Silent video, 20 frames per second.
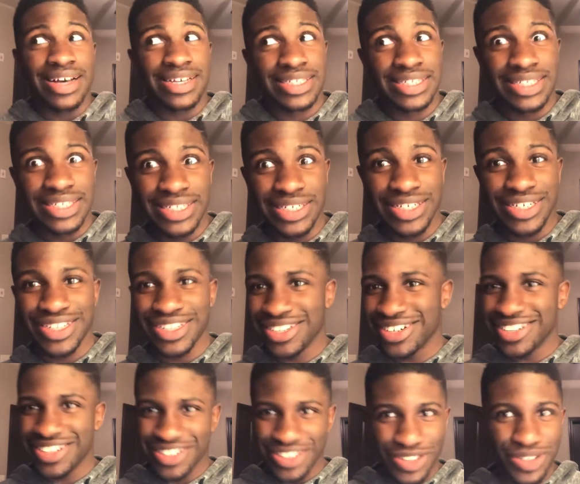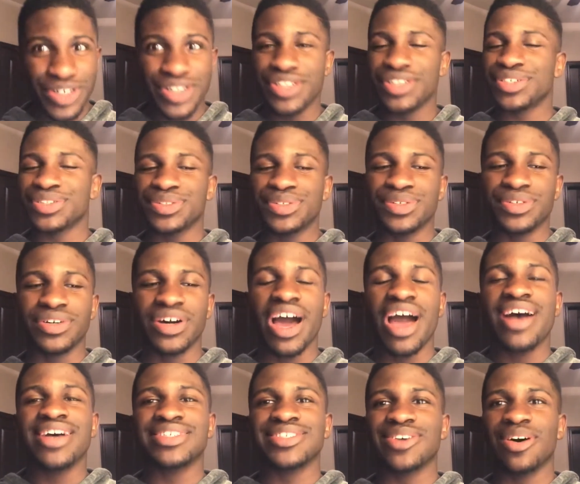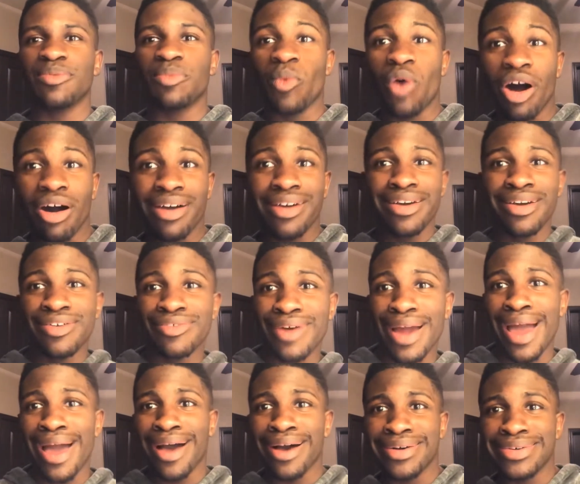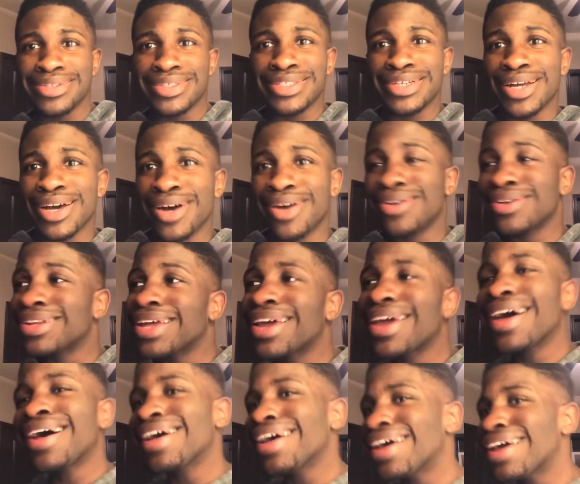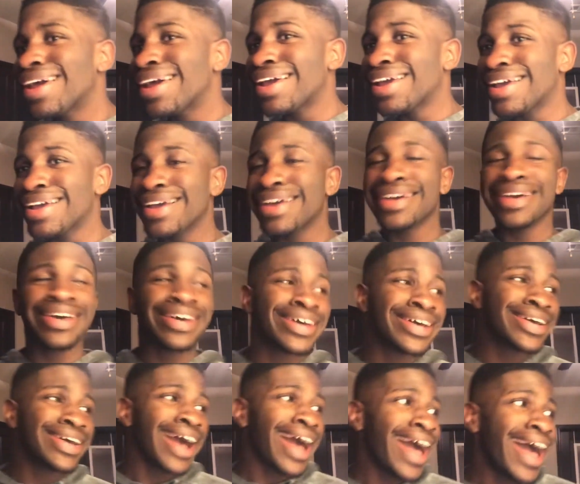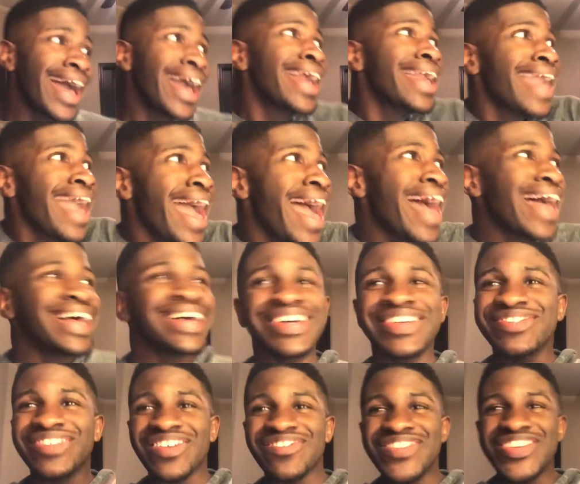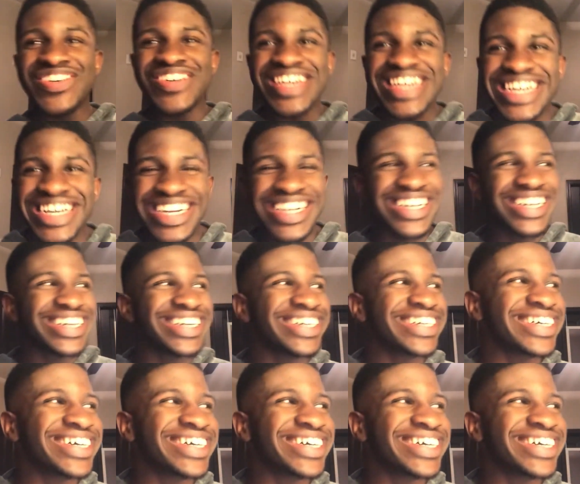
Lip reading: a senior, new to the school. So I'm walking around, you know, like, hi, yeah, I'm new here.